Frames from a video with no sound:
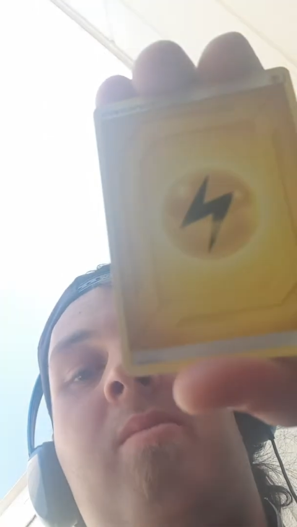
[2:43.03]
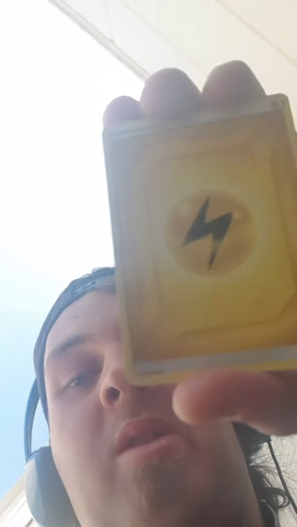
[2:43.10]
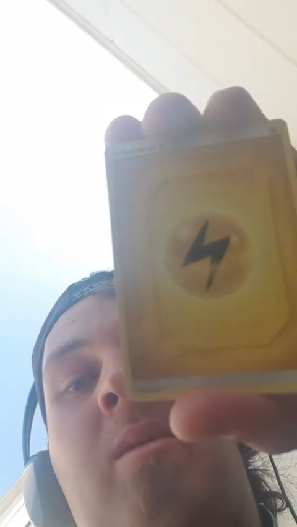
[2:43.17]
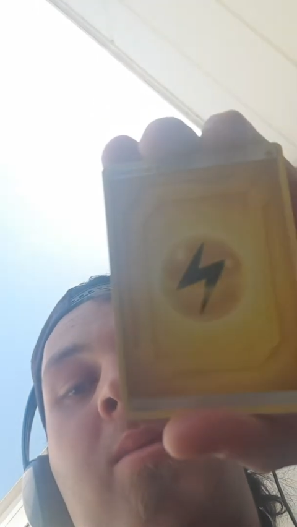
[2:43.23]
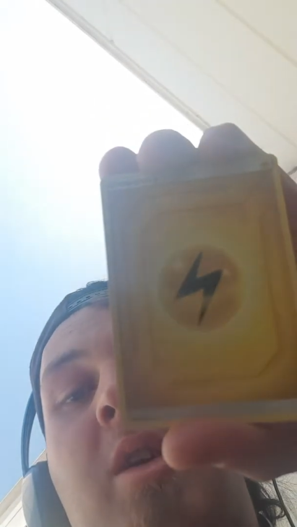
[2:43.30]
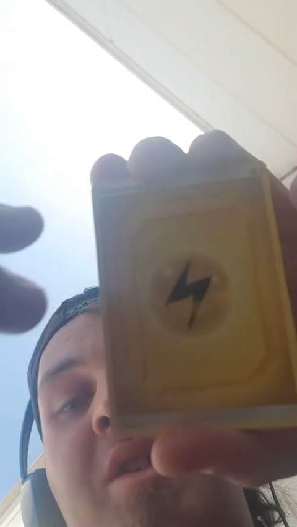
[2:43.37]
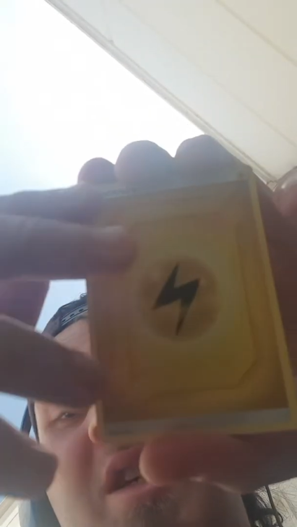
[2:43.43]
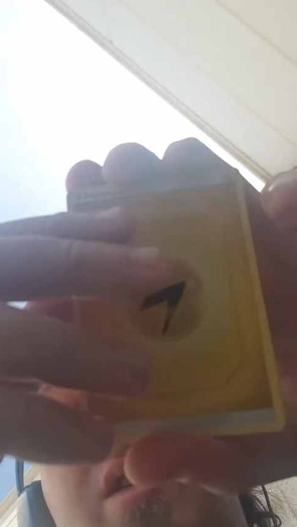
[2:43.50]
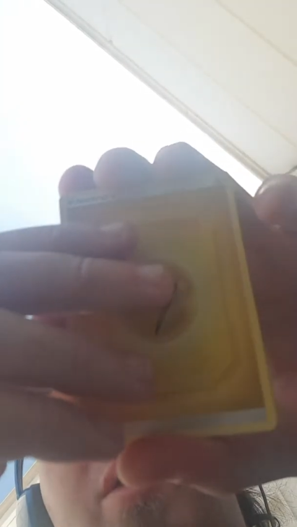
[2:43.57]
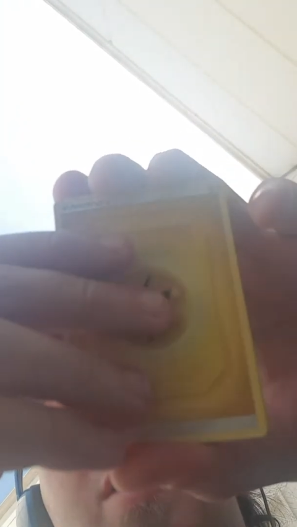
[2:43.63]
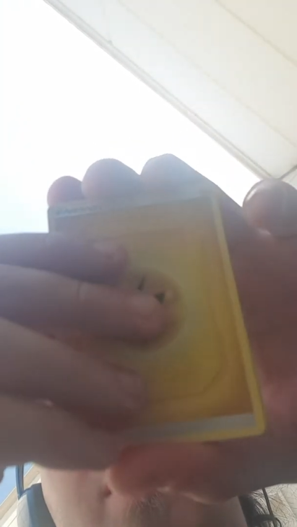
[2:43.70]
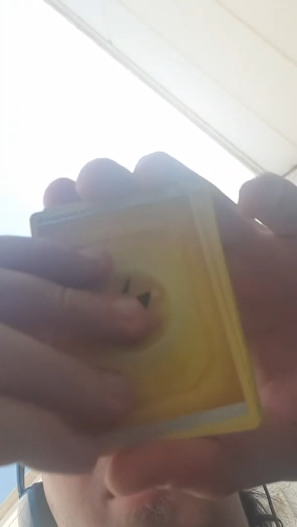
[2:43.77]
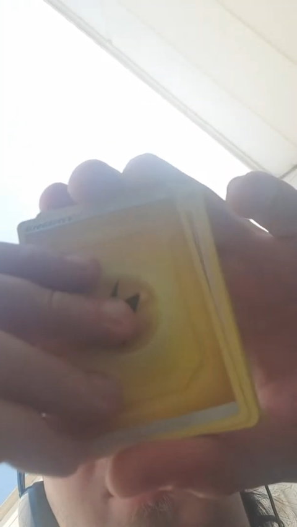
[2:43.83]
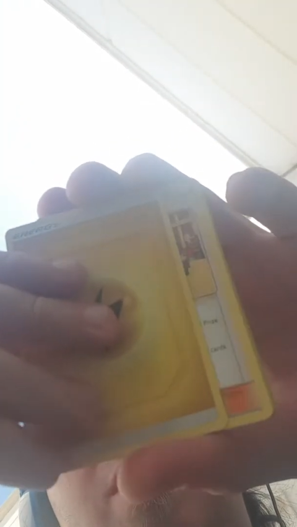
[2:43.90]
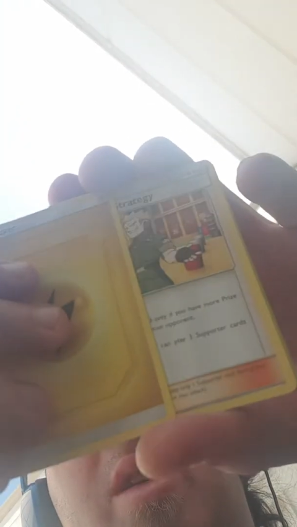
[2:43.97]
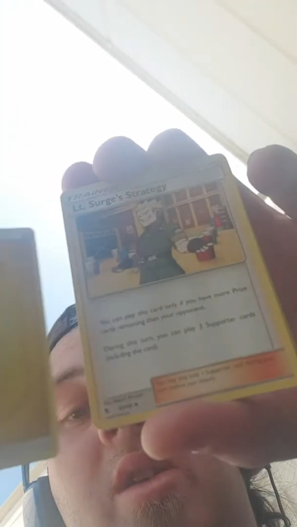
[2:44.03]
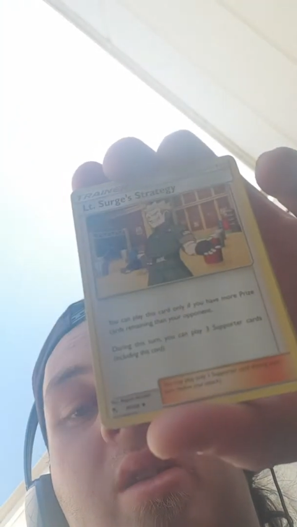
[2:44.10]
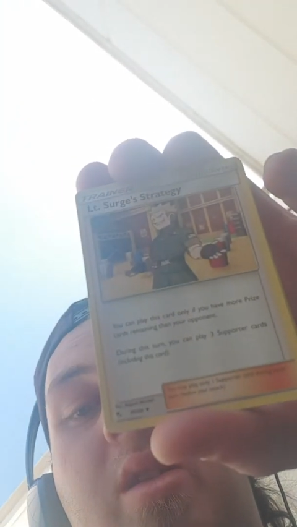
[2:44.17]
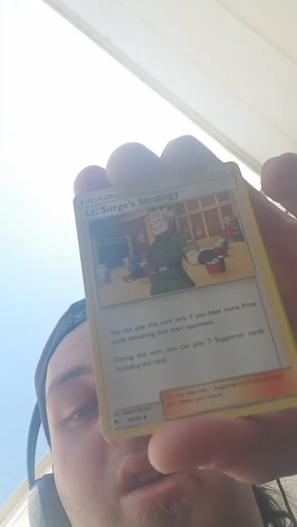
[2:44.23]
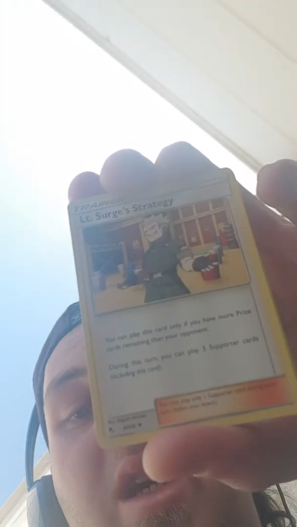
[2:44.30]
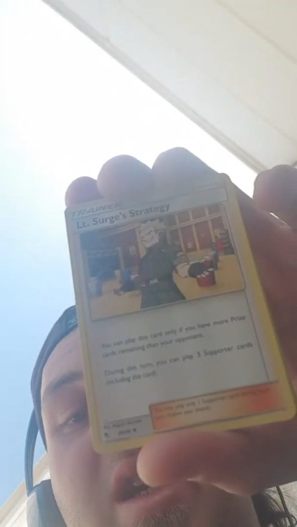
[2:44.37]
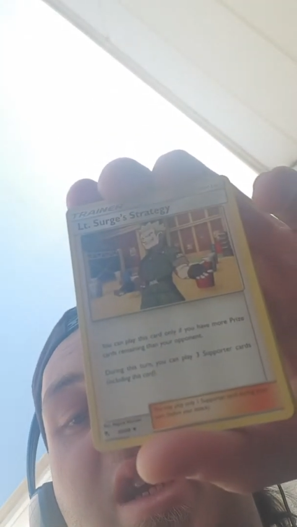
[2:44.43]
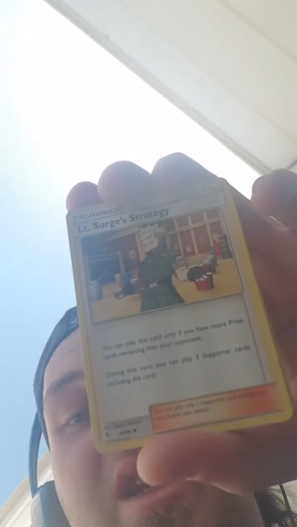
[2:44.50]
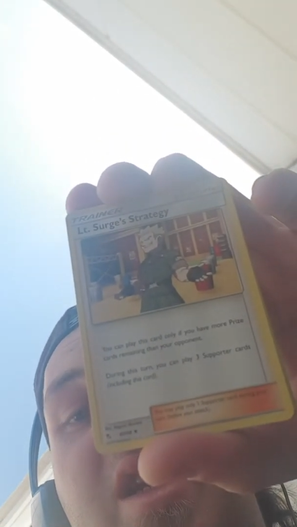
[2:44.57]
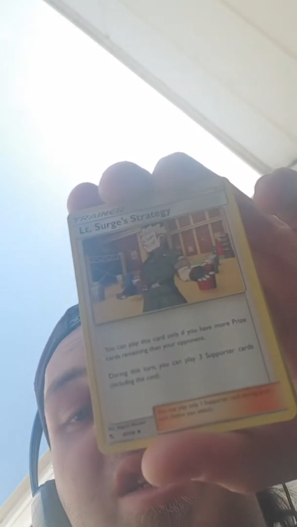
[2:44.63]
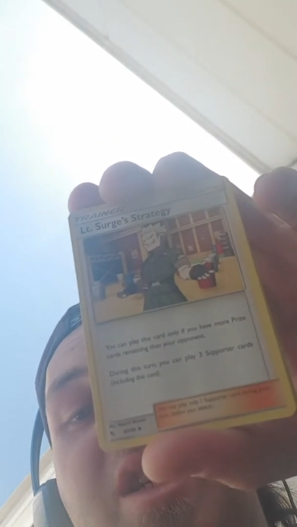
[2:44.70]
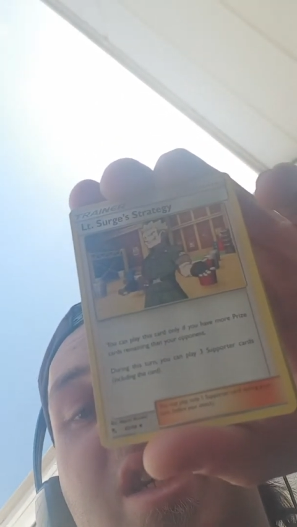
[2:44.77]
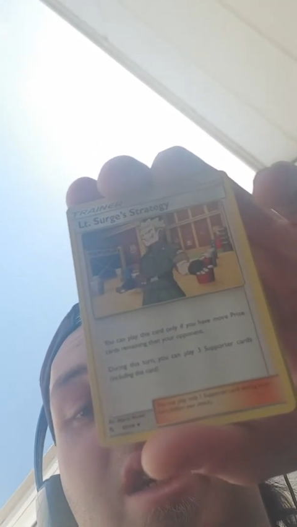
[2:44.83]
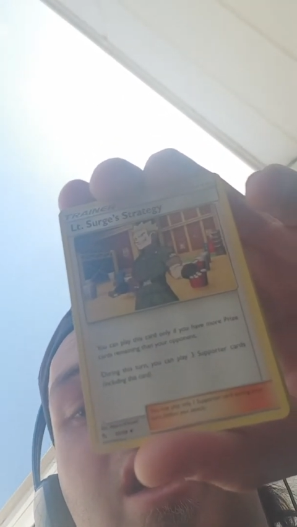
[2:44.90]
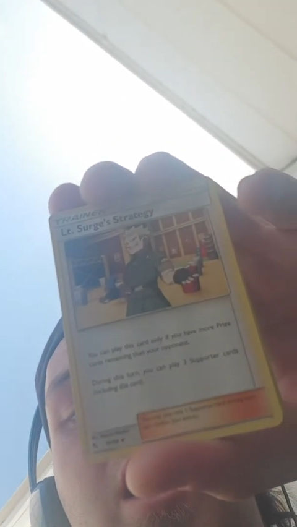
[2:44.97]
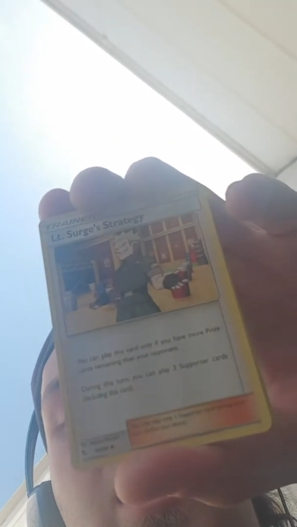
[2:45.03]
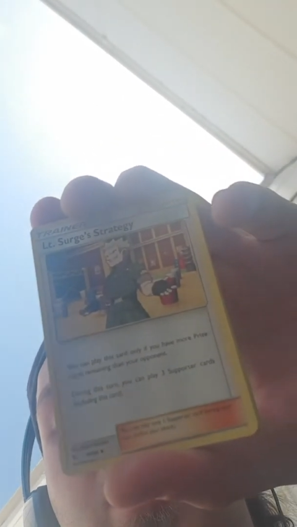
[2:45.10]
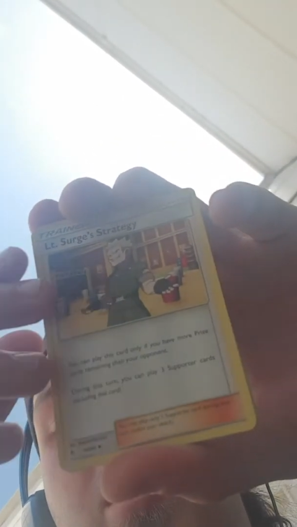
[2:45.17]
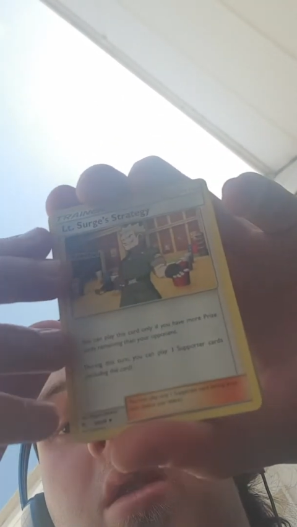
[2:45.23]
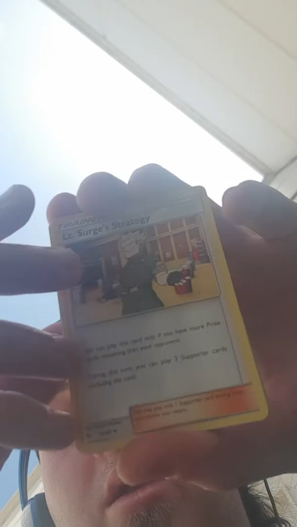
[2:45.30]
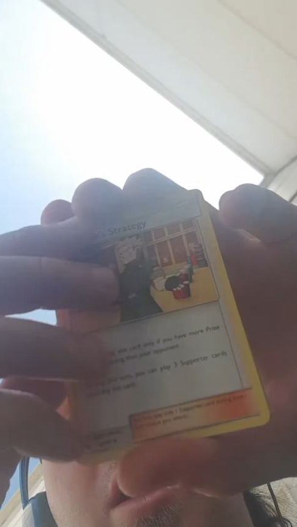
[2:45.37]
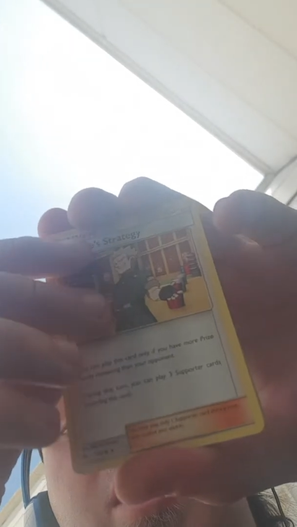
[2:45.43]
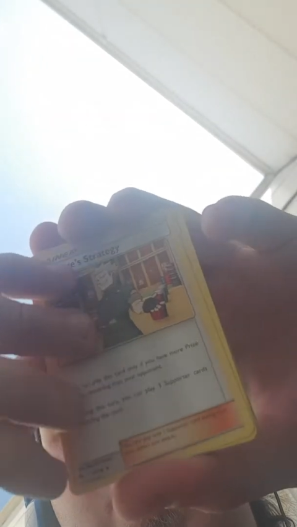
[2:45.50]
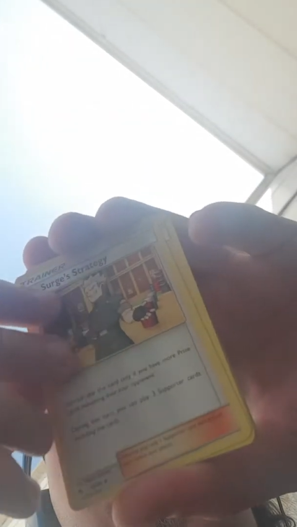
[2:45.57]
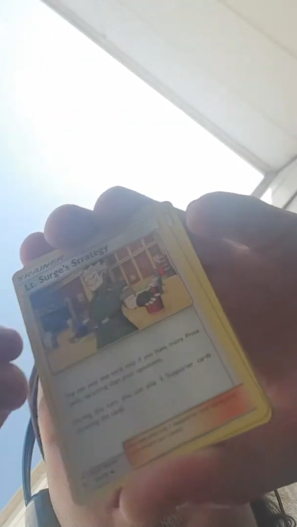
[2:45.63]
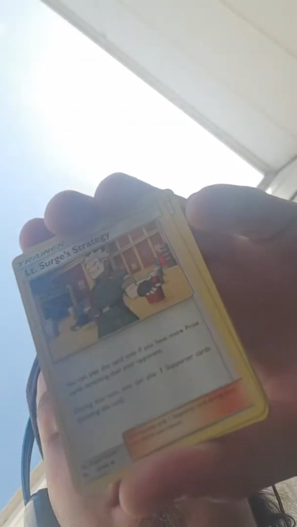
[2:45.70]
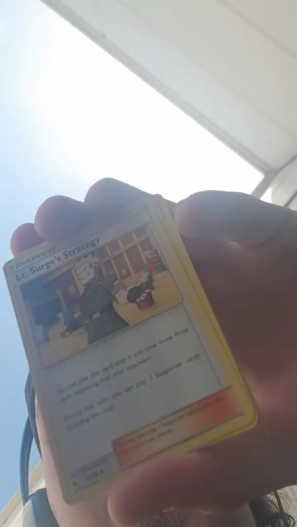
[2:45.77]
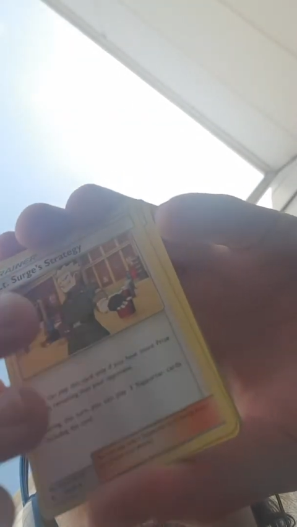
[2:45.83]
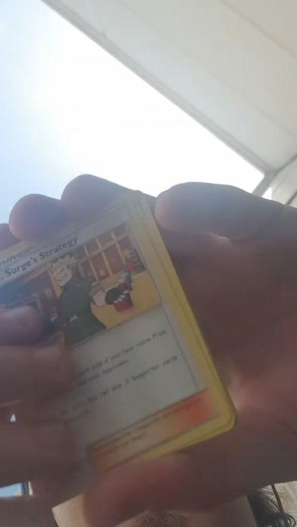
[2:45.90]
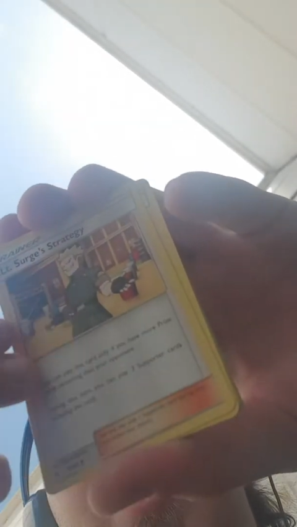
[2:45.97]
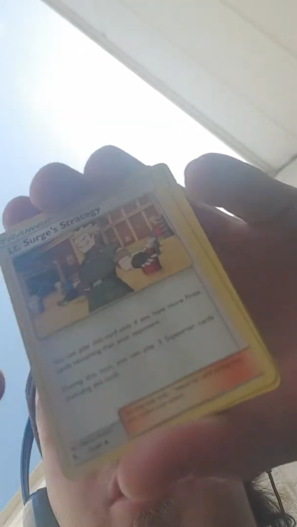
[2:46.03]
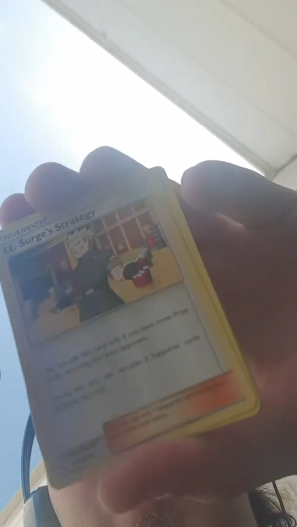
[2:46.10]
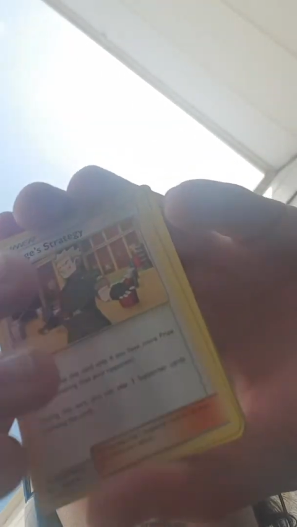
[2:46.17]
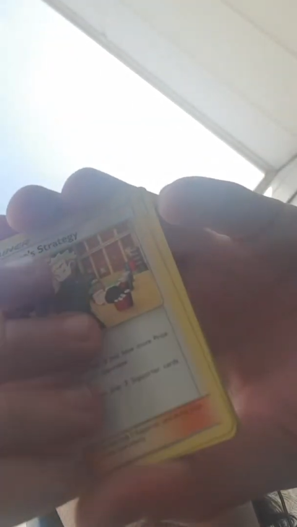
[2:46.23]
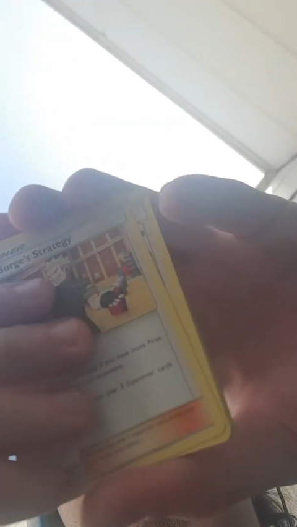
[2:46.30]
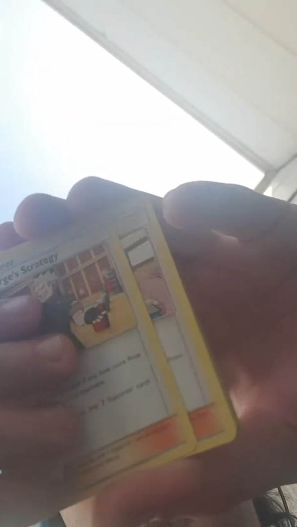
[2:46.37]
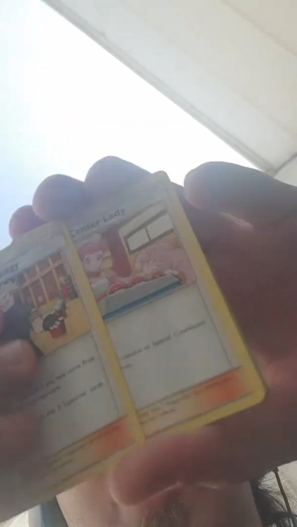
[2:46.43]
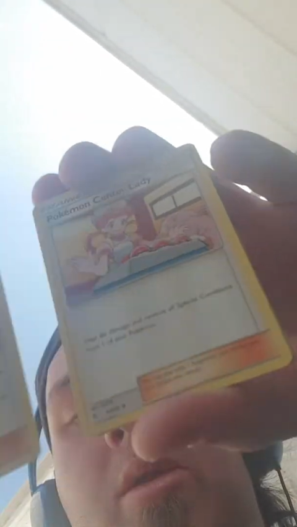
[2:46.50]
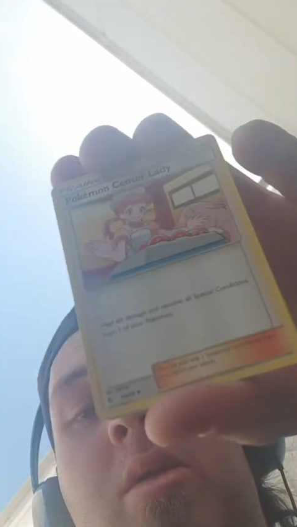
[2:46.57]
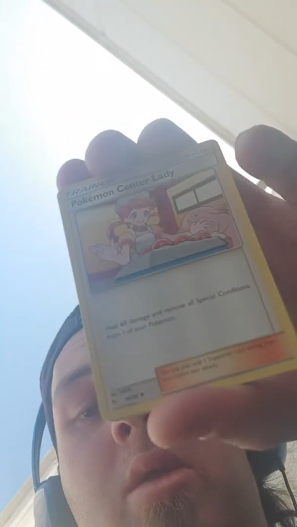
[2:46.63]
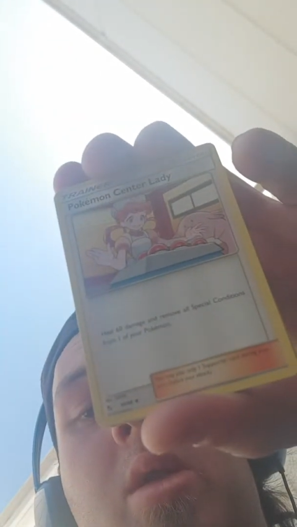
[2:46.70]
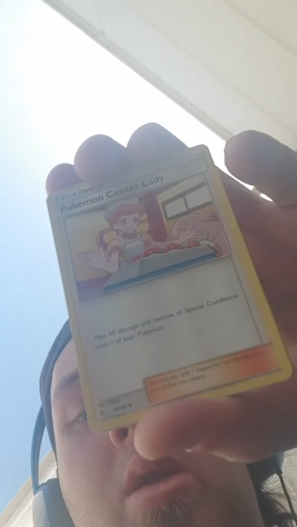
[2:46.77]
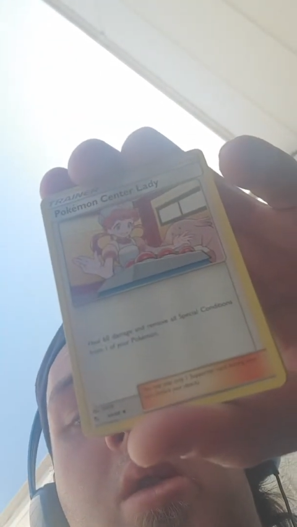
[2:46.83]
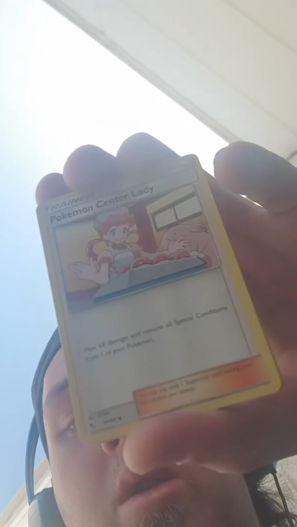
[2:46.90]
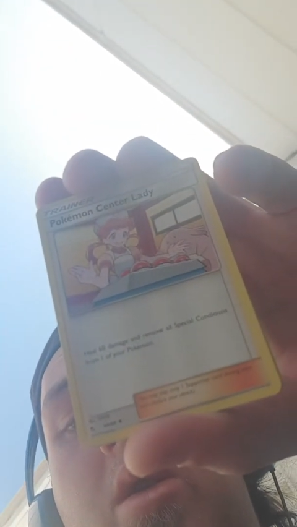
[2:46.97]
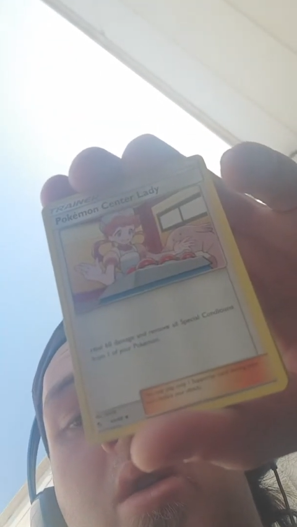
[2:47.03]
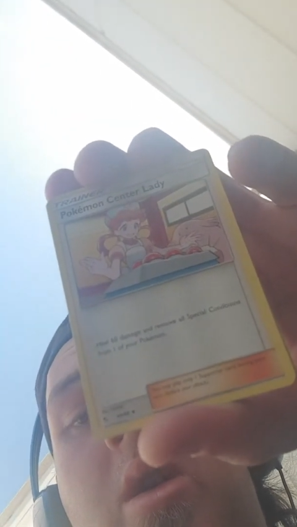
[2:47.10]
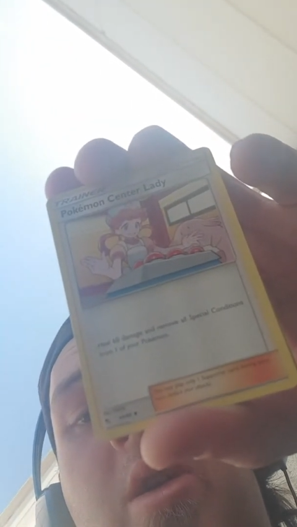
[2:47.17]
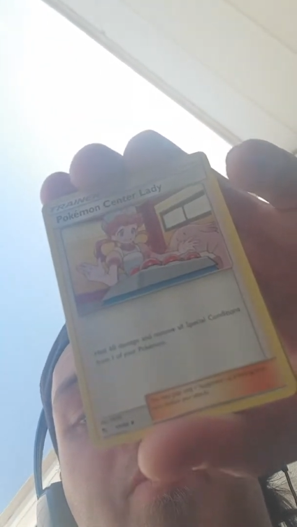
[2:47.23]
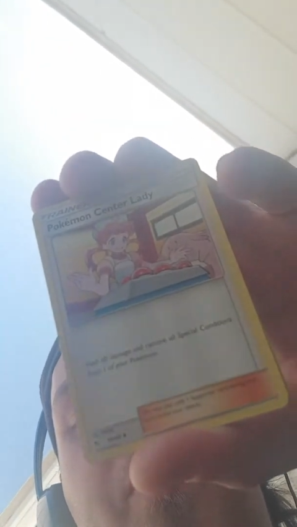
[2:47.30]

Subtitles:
No face is visible, so there are no lips to read.